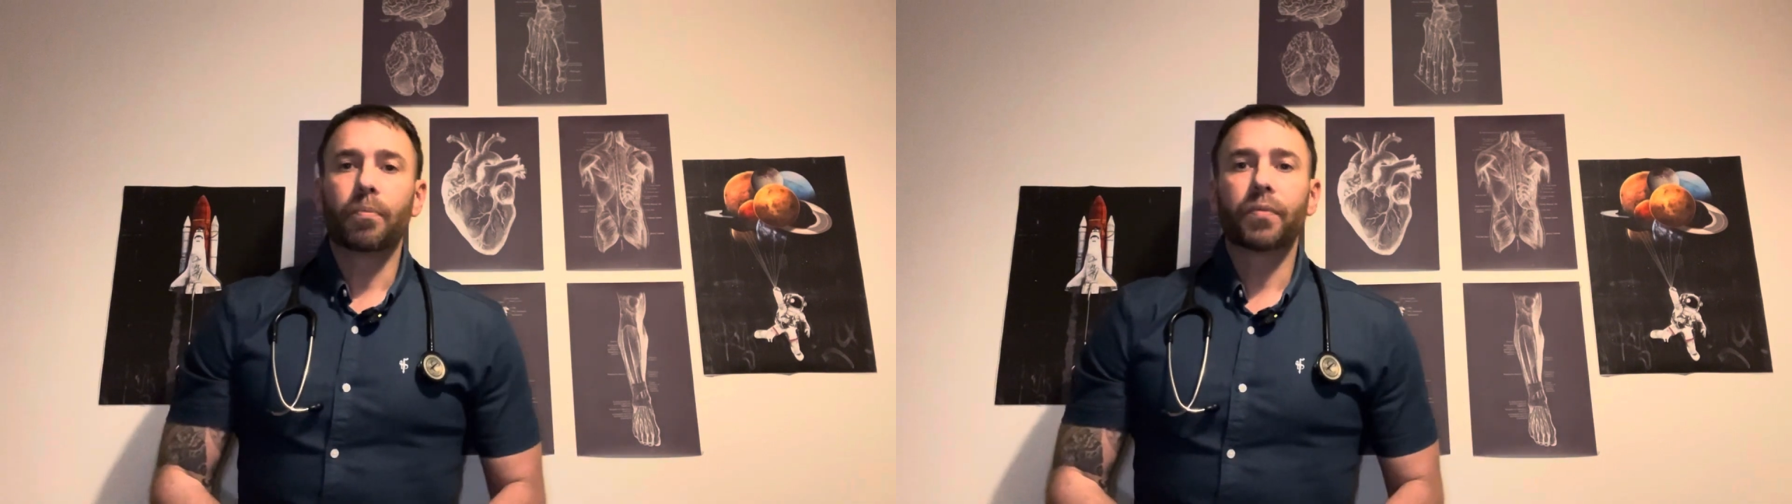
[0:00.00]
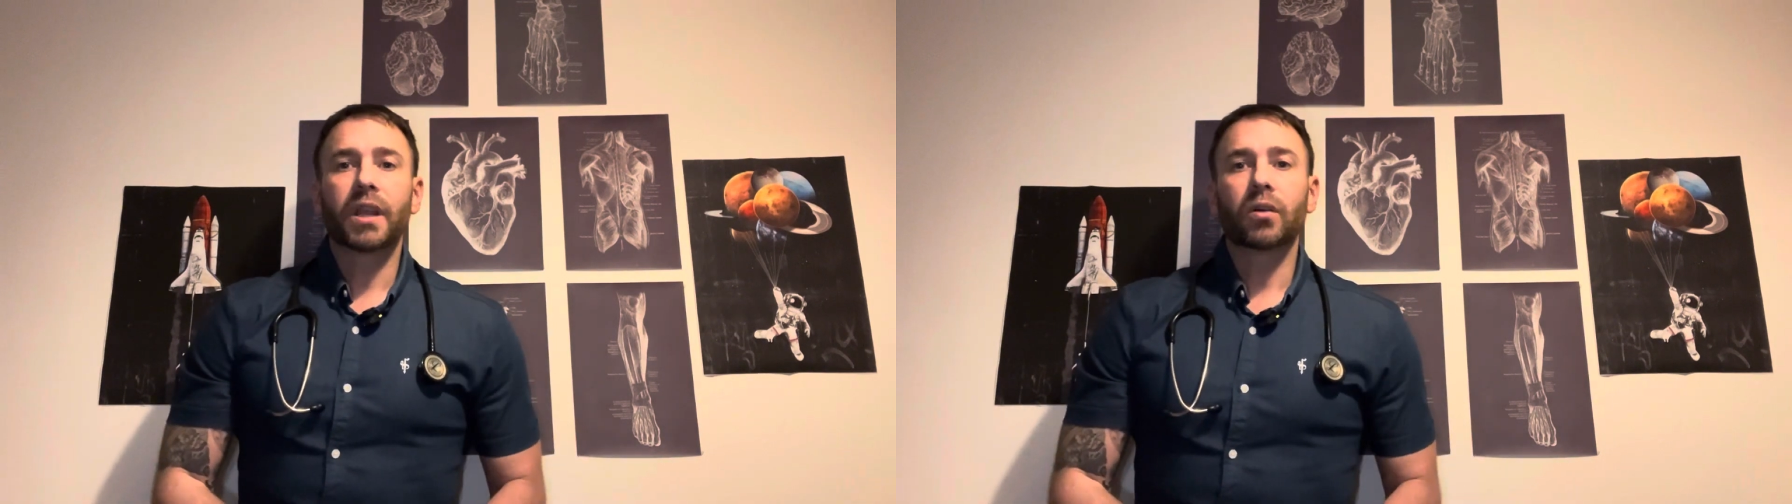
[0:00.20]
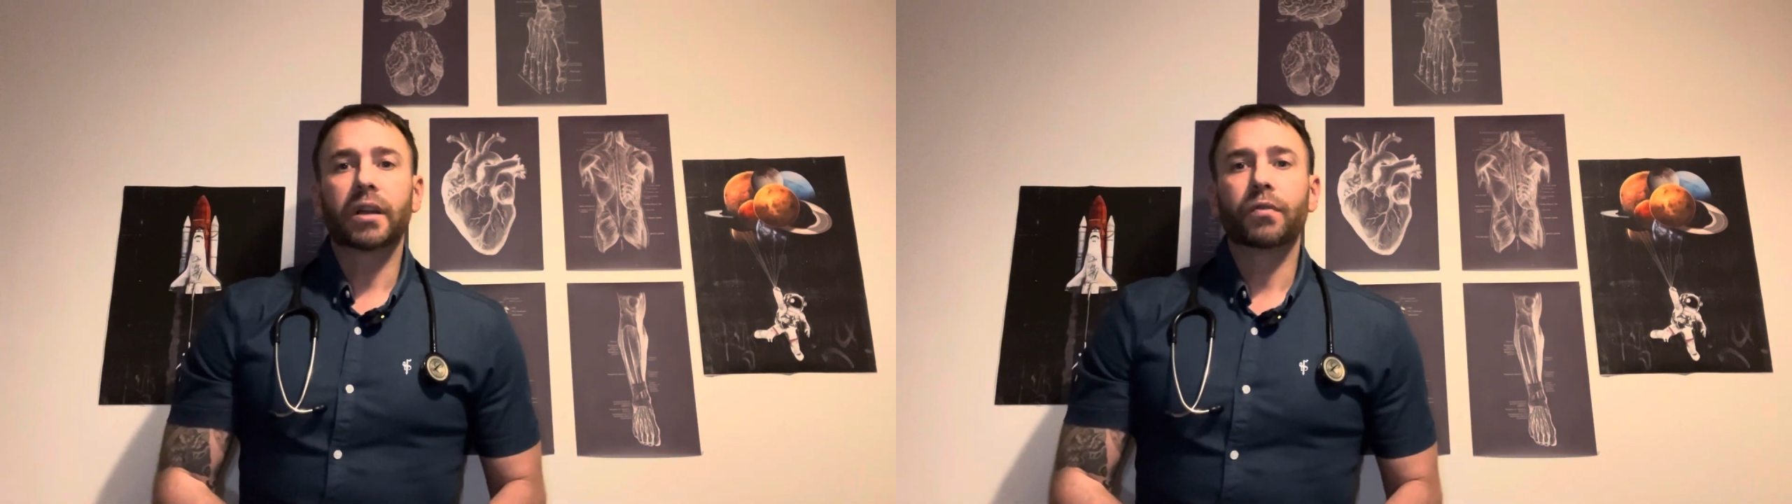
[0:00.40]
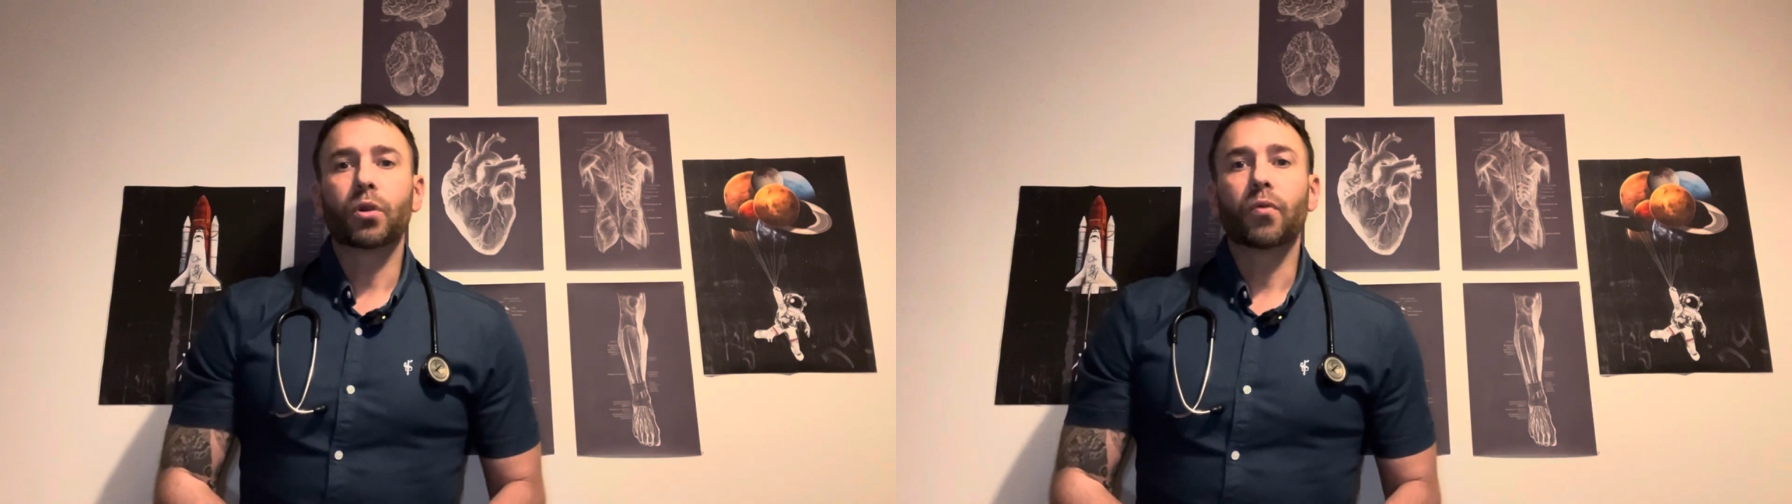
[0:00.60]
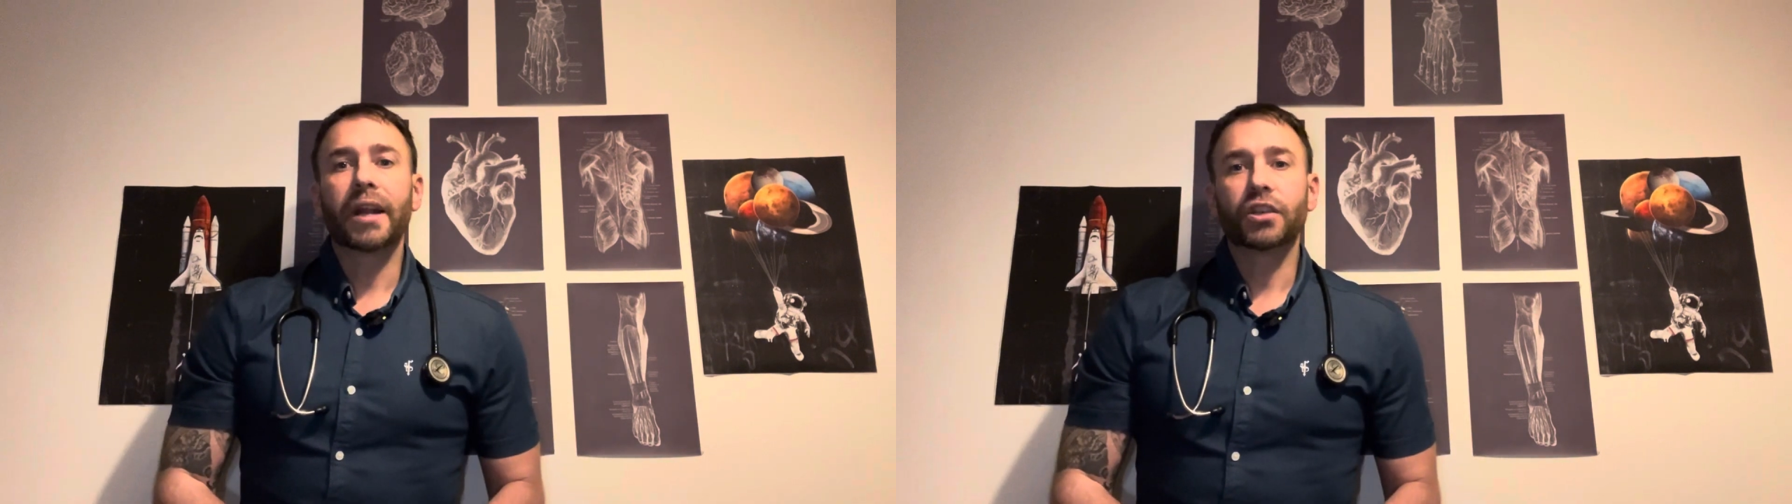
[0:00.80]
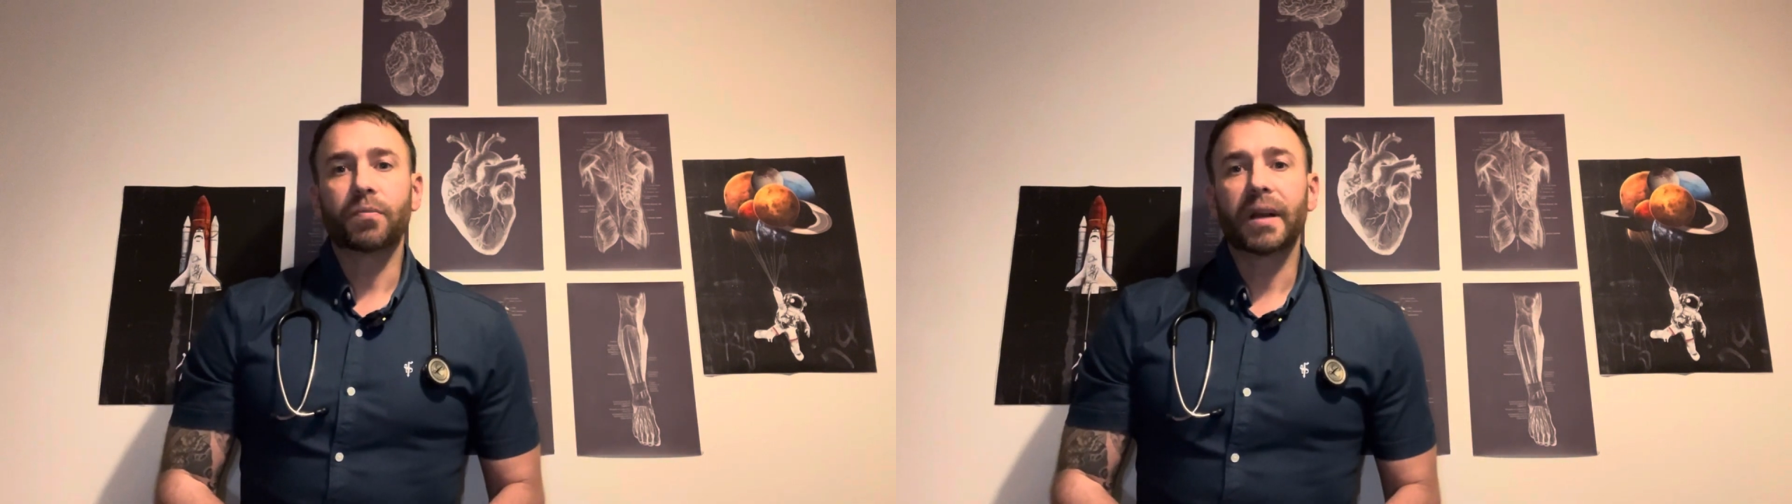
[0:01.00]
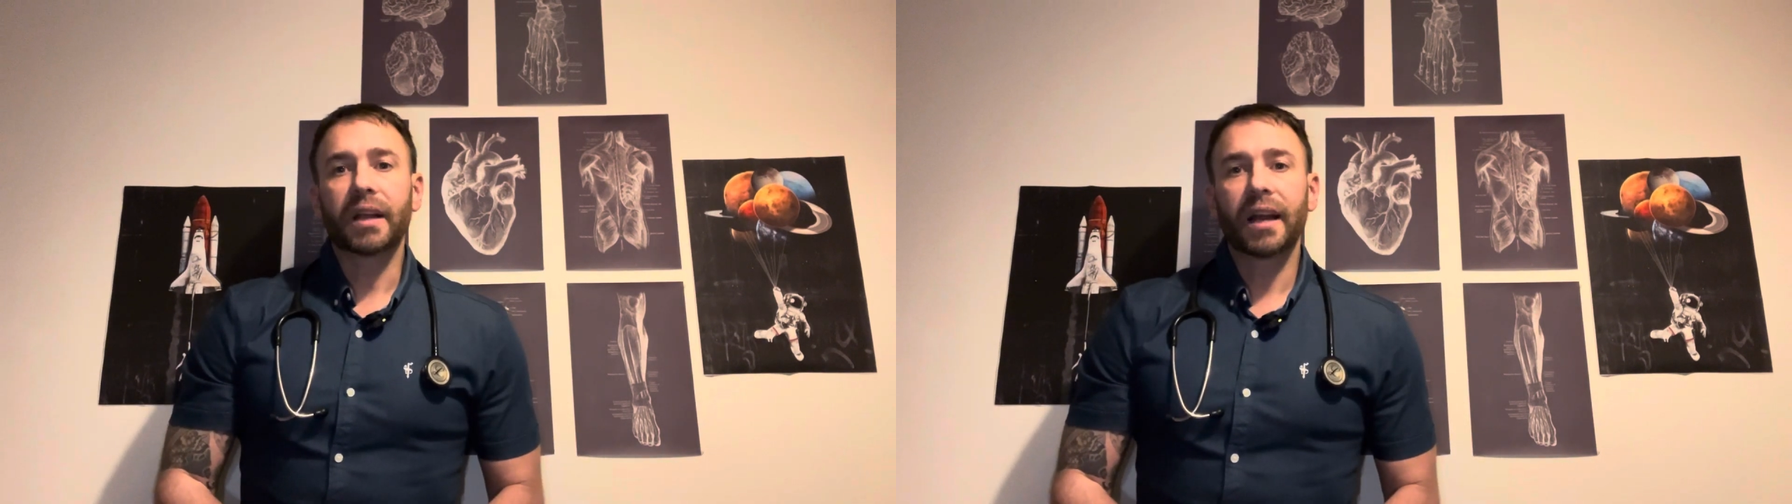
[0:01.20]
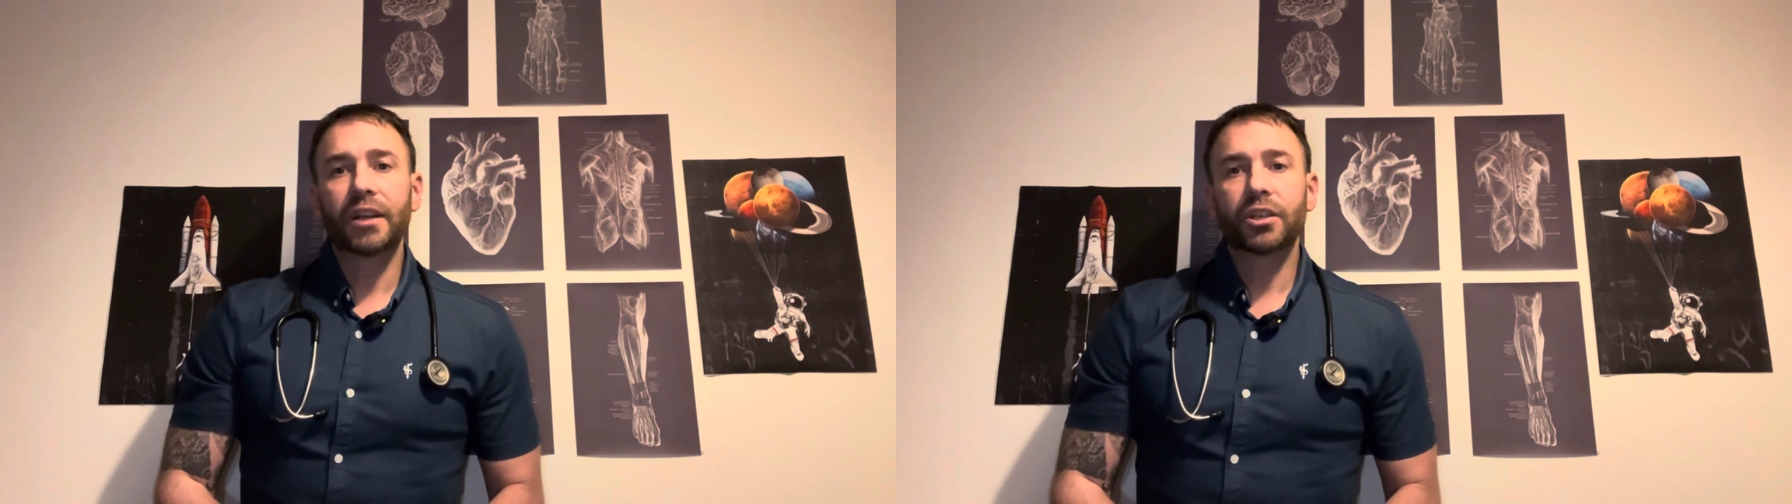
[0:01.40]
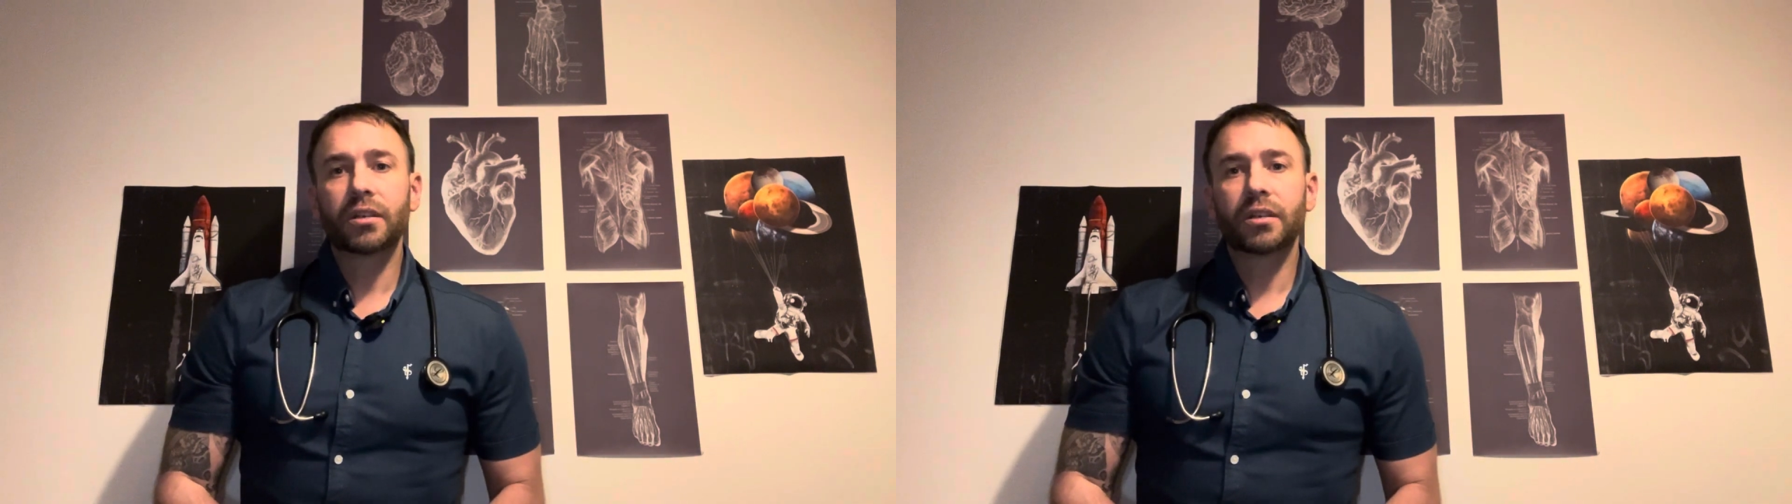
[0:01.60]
they'll give you a range of medications